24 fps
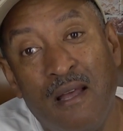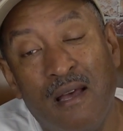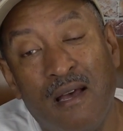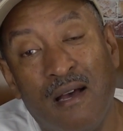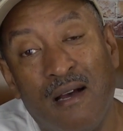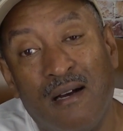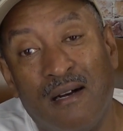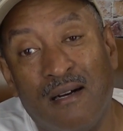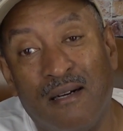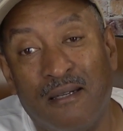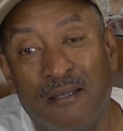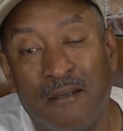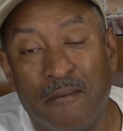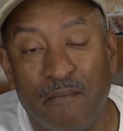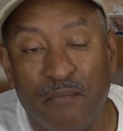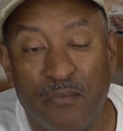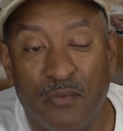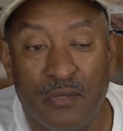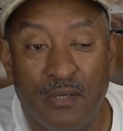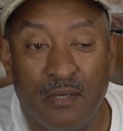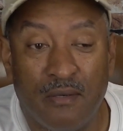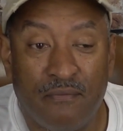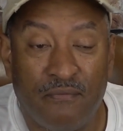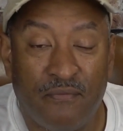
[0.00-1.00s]

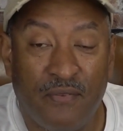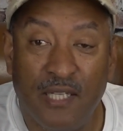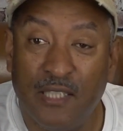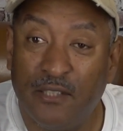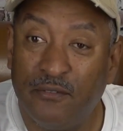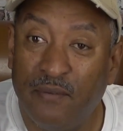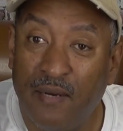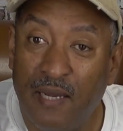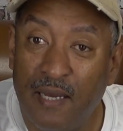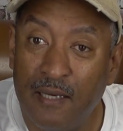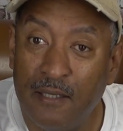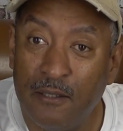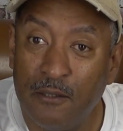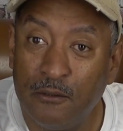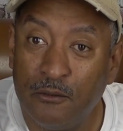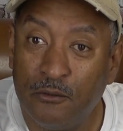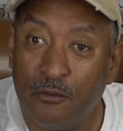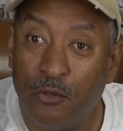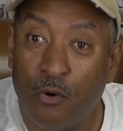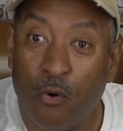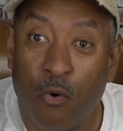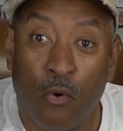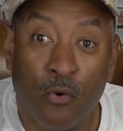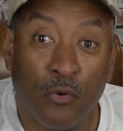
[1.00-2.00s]
the fish finder
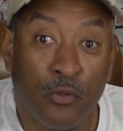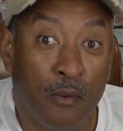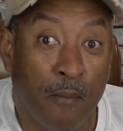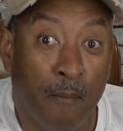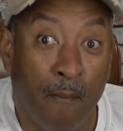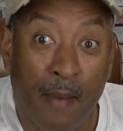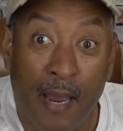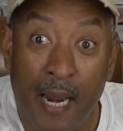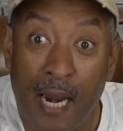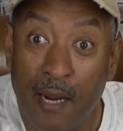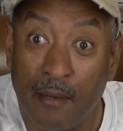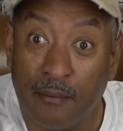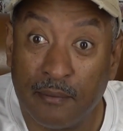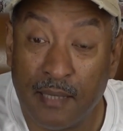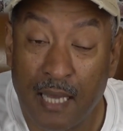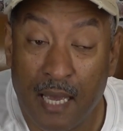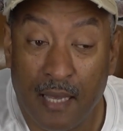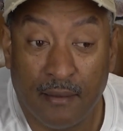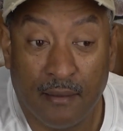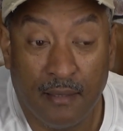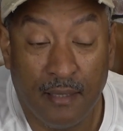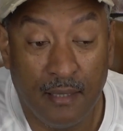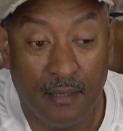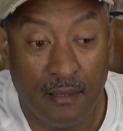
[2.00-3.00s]
or the maps.
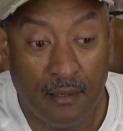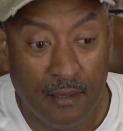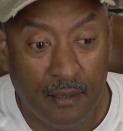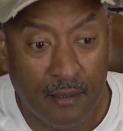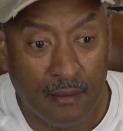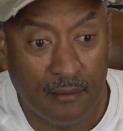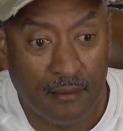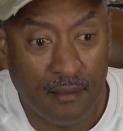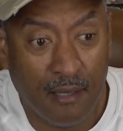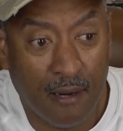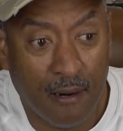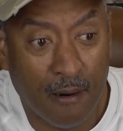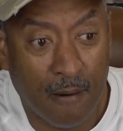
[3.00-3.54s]
I think it's